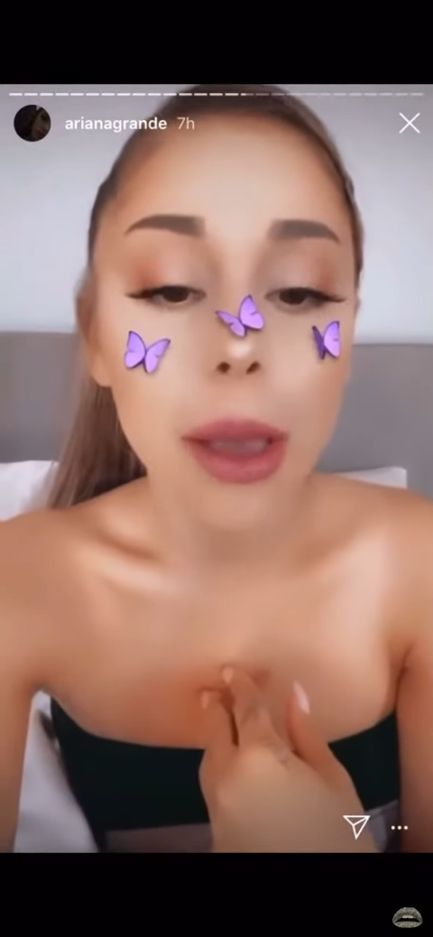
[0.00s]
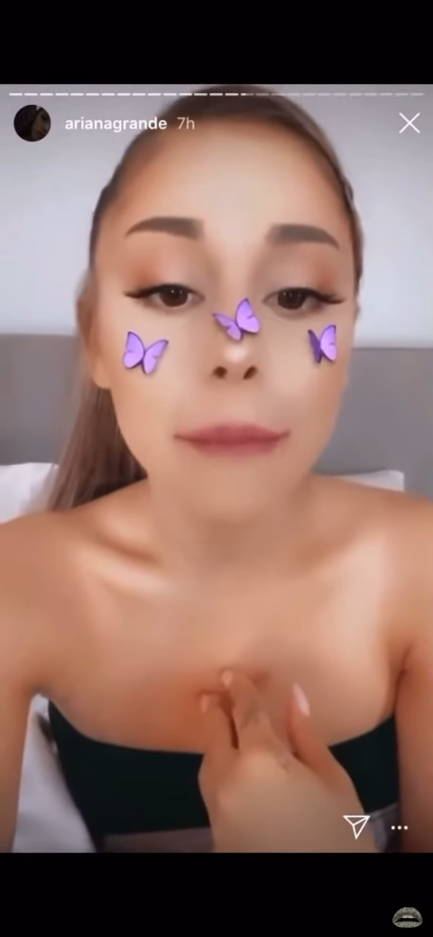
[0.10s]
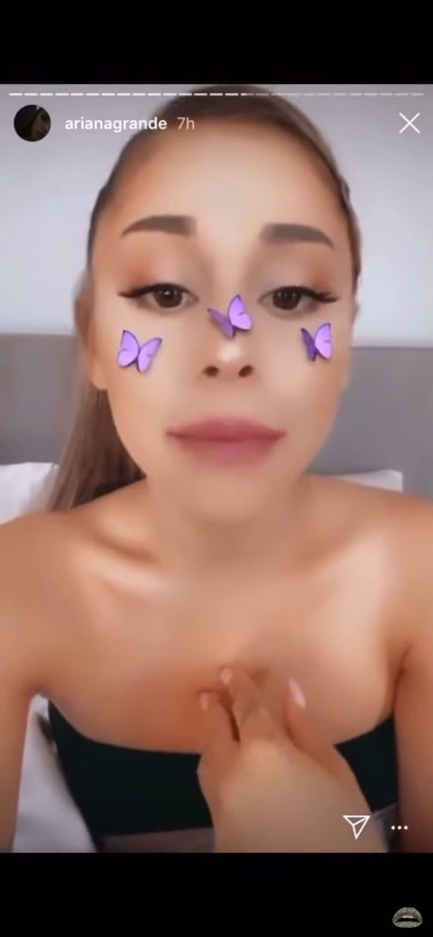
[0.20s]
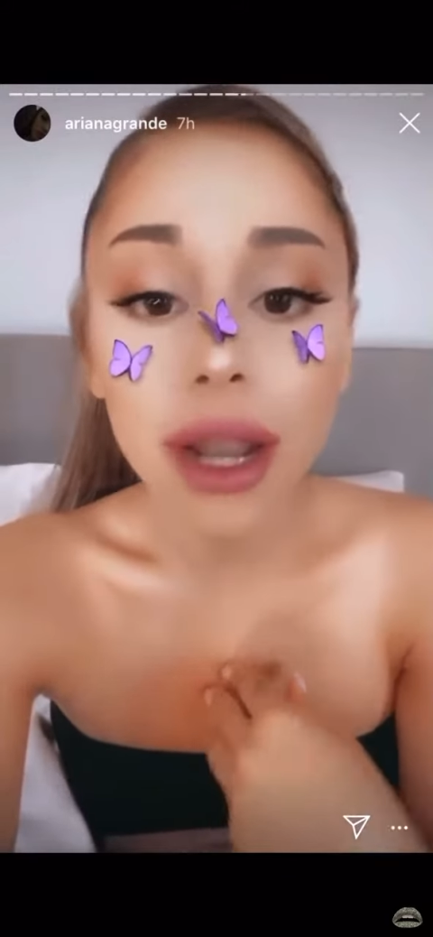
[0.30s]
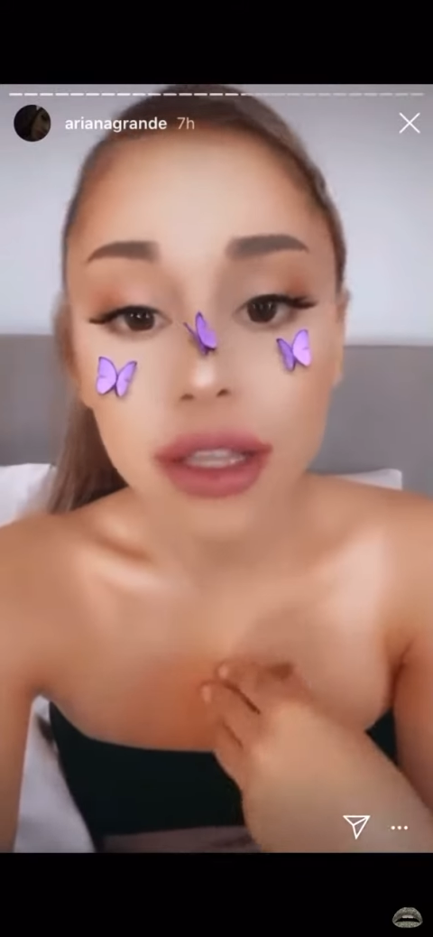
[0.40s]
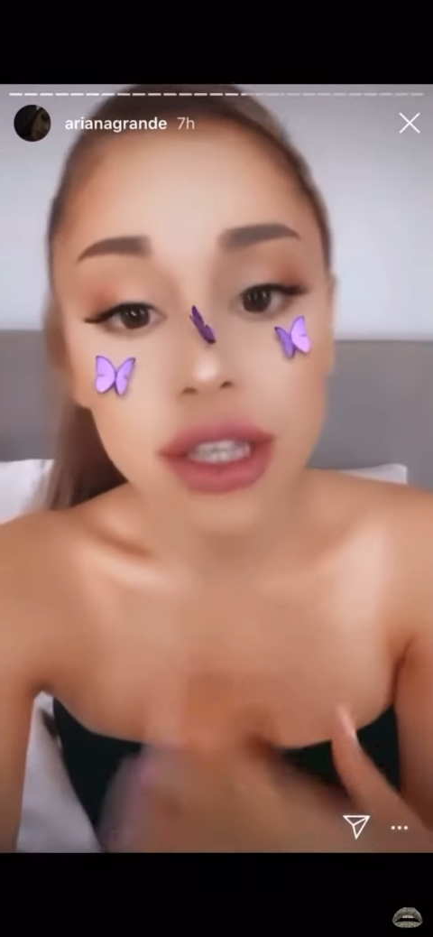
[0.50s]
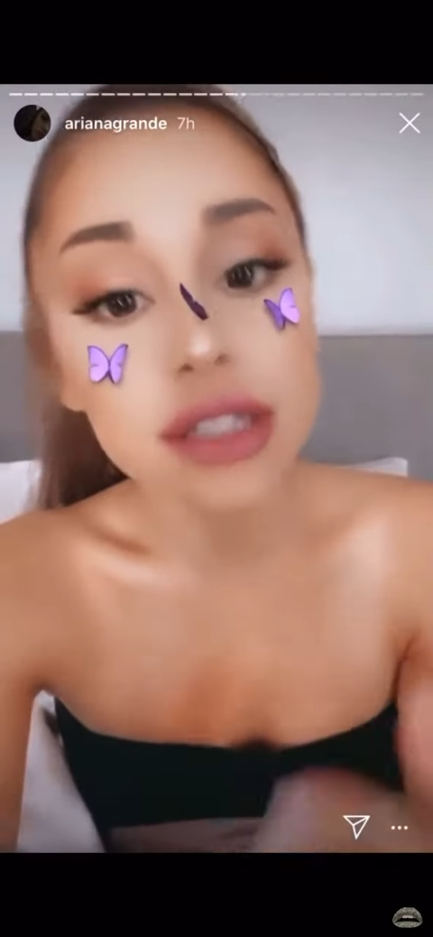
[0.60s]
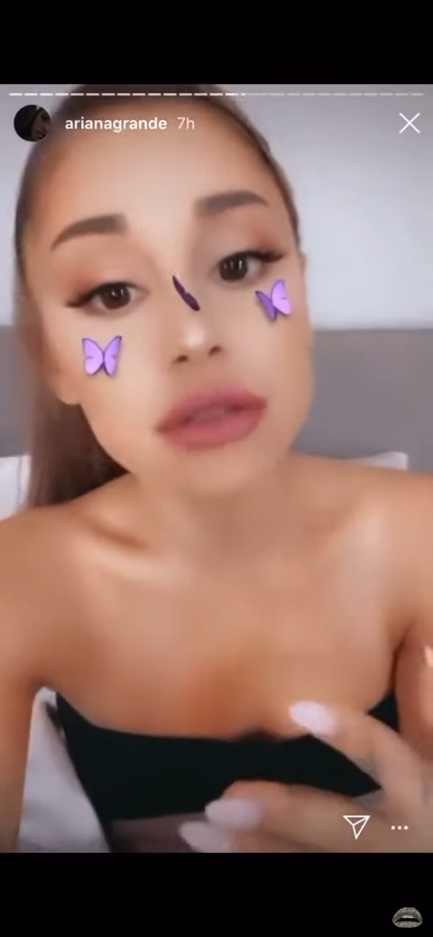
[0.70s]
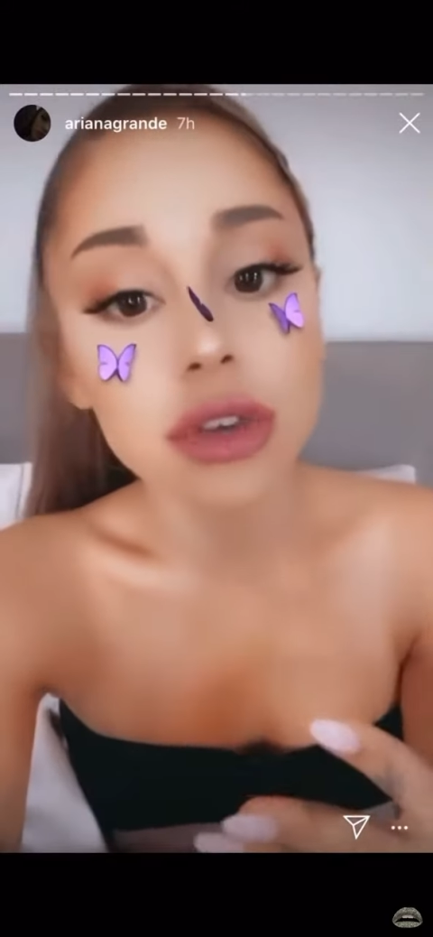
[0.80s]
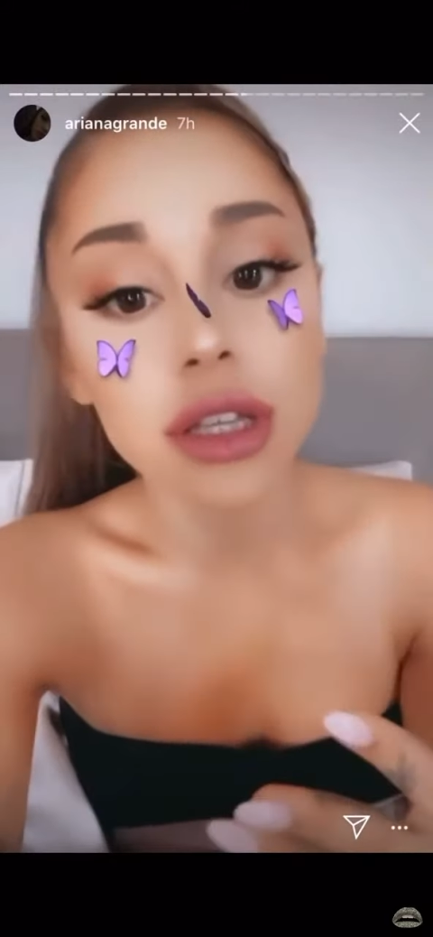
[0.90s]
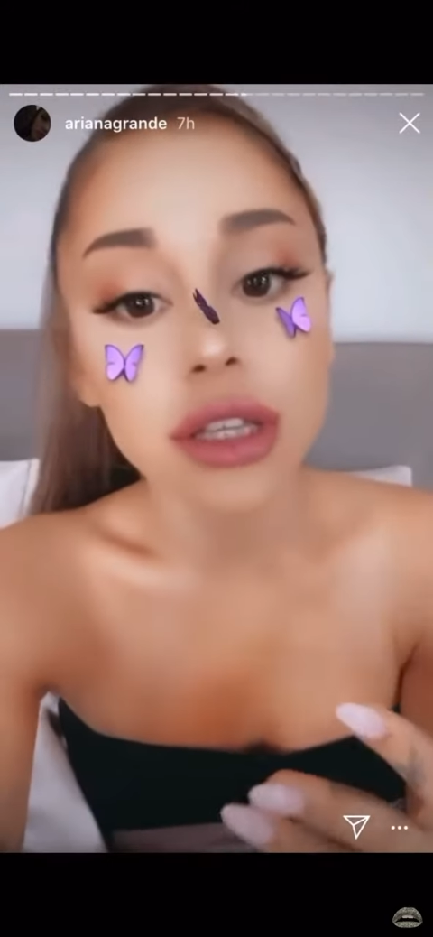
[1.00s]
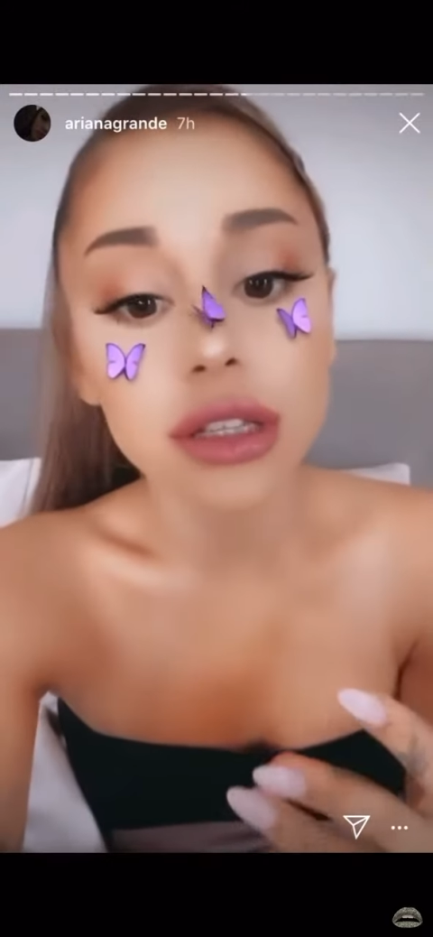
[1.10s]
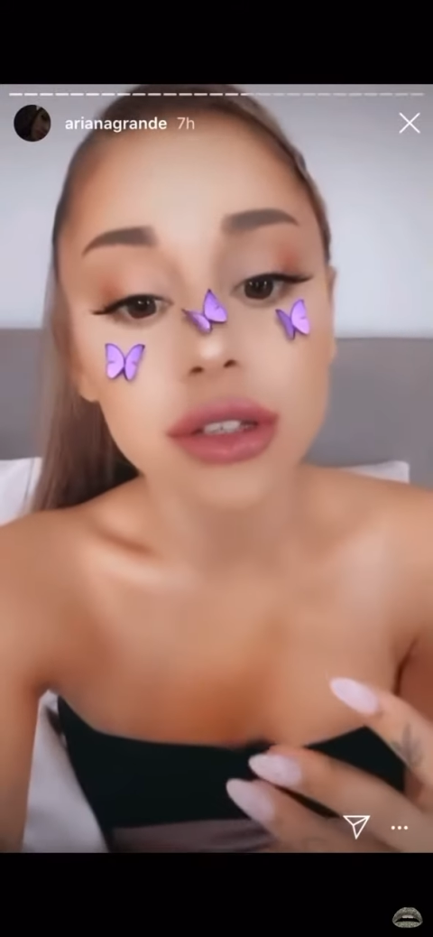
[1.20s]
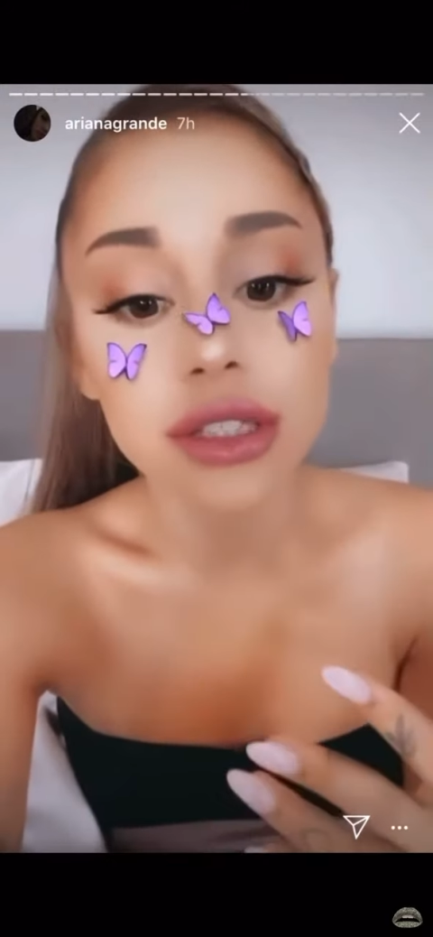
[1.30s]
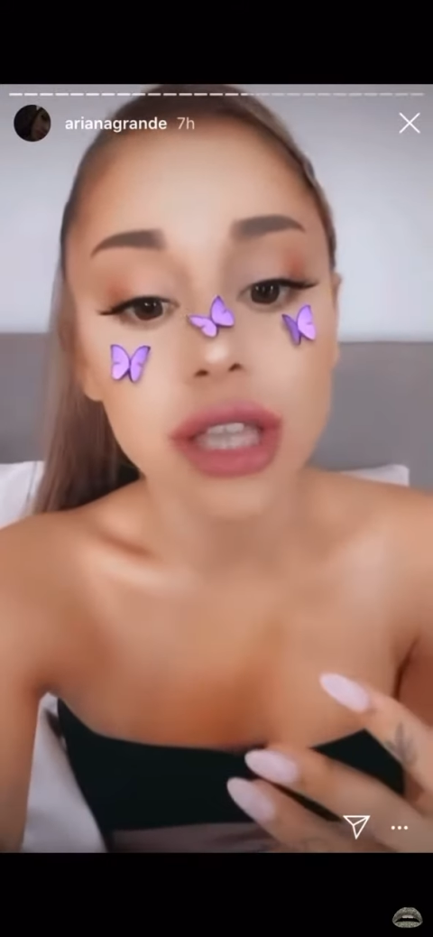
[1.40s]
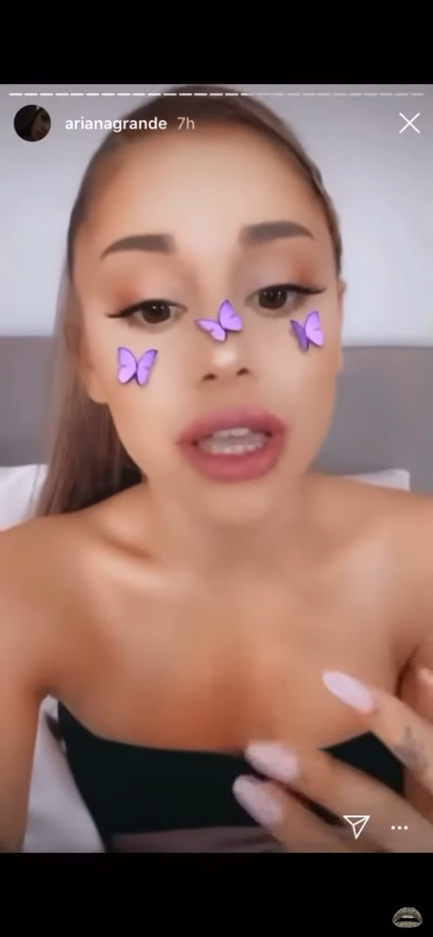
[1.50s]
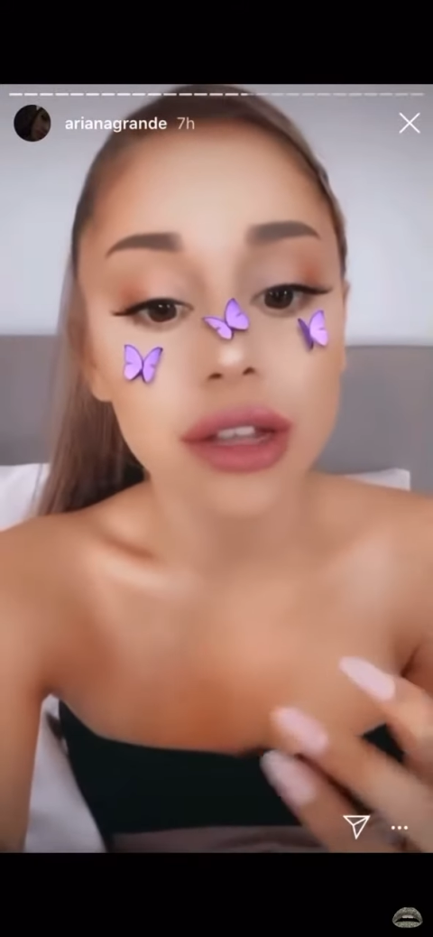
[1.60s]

But I just don't want you to lose sight